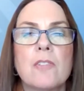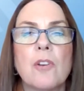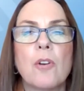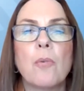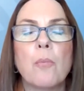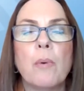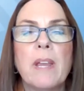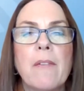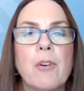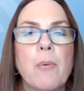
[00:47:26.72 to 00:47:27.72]
So we
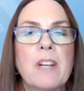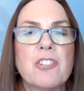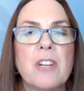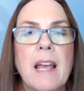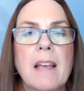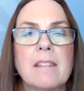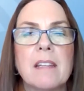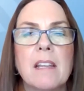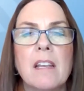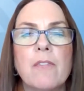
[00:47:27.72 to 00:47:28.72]
have a question
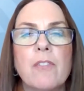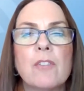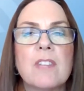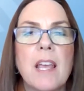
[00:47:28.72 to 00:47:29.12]
asking if there's